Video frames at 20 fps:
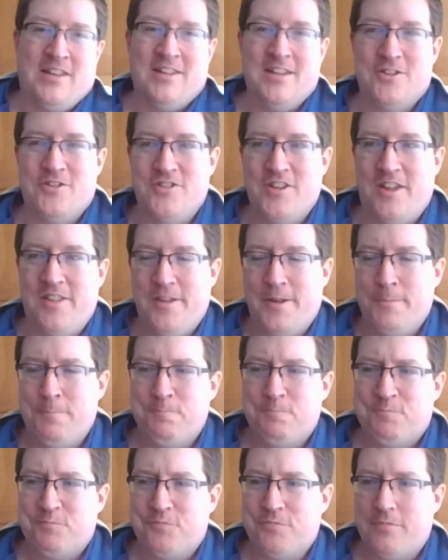and each other.
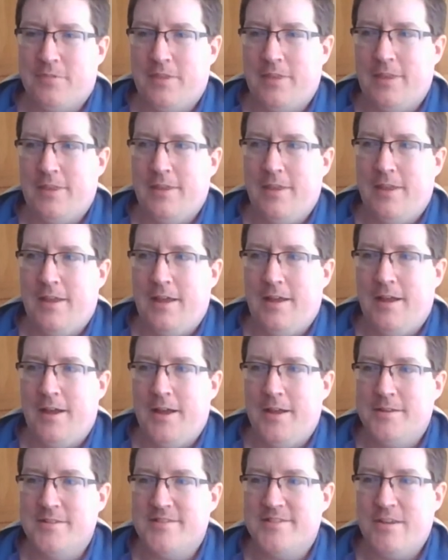
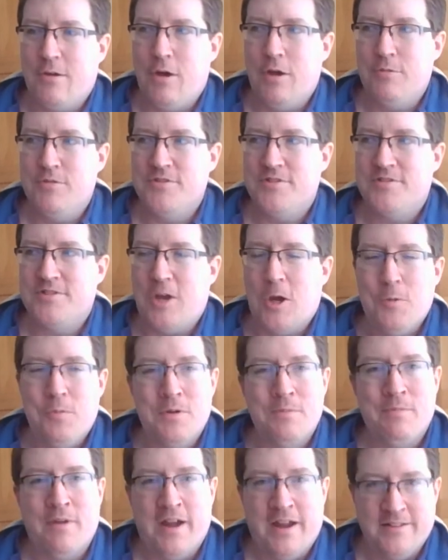So I was
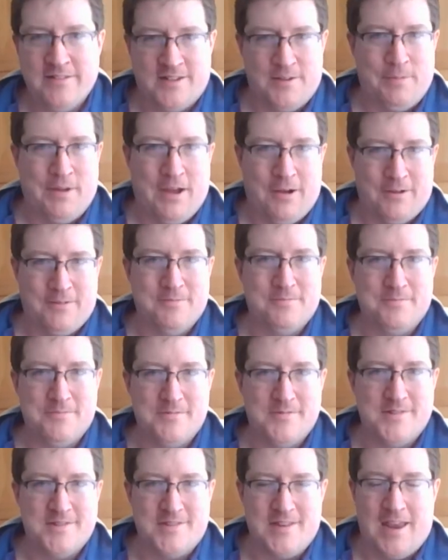open-minded about
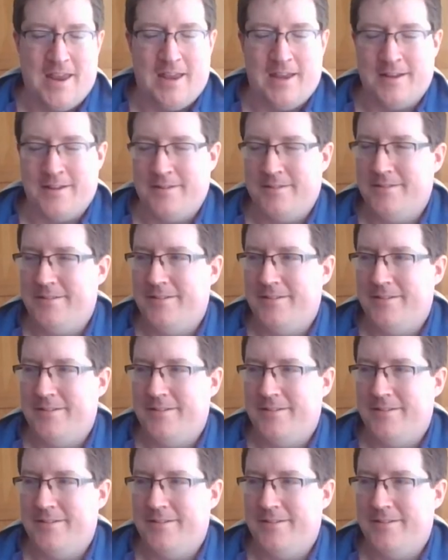seeing